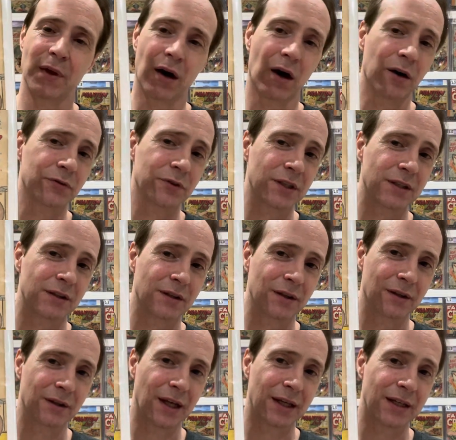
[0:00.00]
often
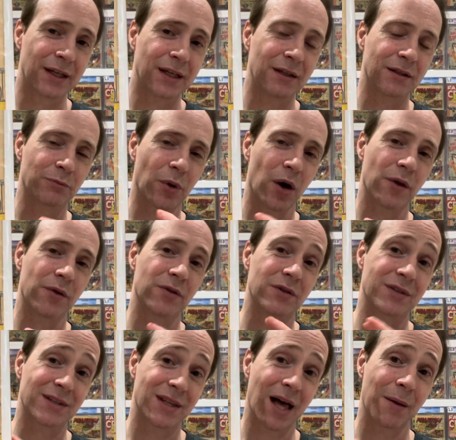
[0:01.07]
they didn't bother
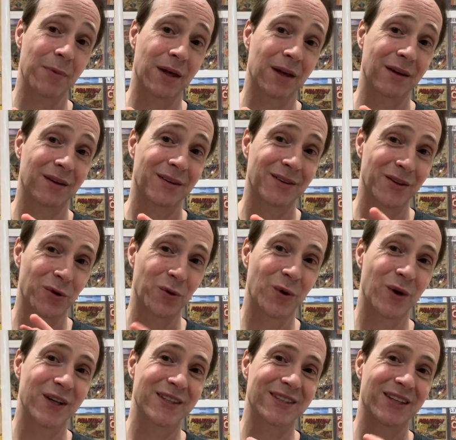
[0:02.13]
slabbing the
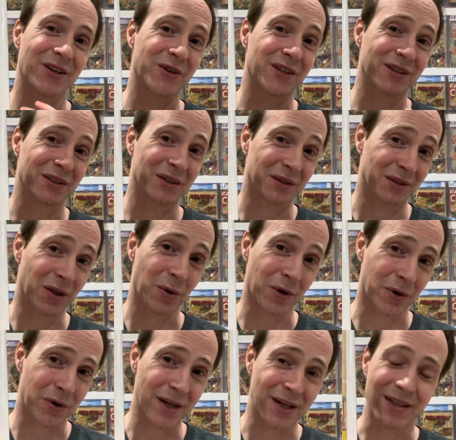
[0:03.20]
ones that are in lower
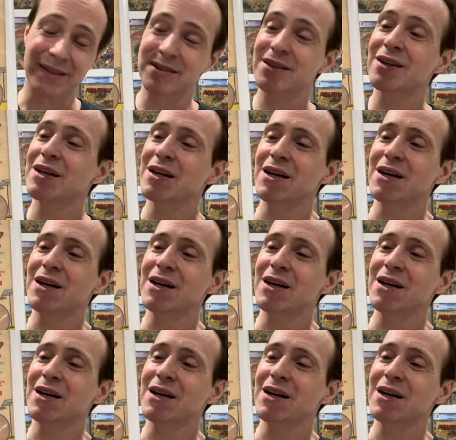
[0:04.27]
grades.